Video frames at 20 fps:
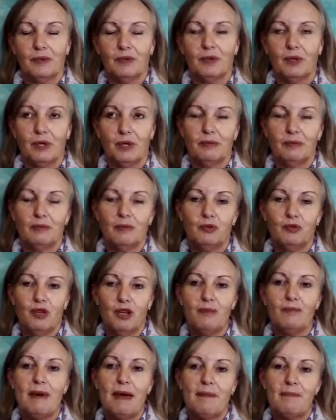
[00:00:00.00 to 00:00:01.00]
the
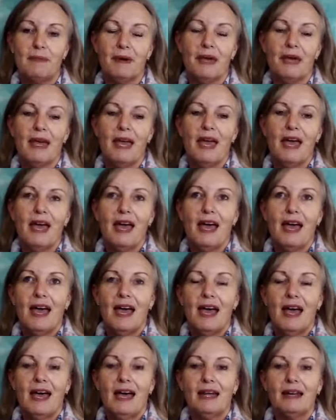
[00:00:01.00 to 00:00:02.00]
dream map,
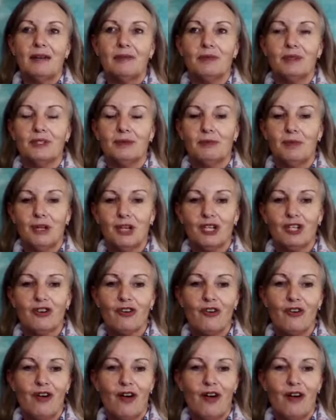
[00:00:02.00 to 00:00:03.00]
and it was a
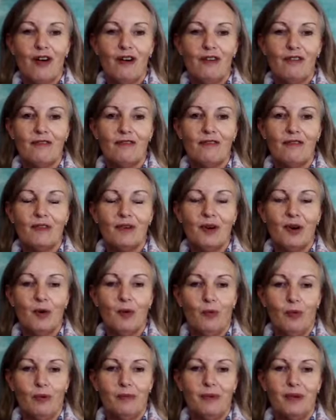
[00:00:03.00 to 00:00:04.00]
picture of a
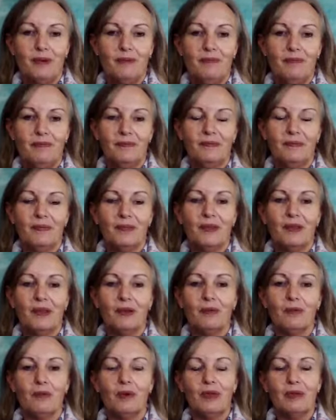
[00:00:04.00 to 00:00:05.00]
woman
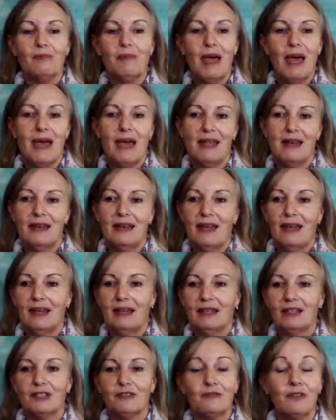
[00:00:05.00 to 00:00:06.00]
with a man, and
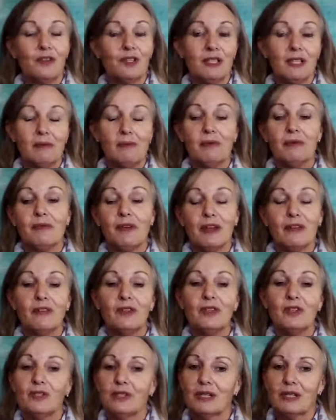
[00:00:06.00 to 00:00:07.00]
it's the first time I've ever
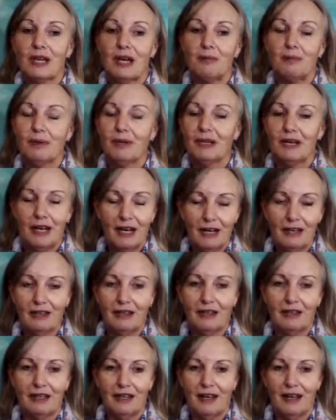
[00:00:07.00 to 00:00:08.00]
used a couple in
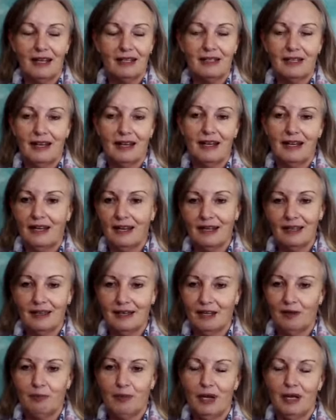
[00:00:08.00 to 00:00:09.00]
anything that I'd done
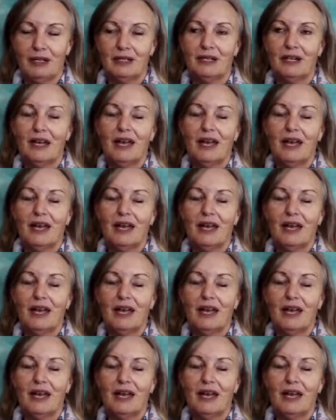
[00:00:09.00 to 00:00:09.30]
anything about.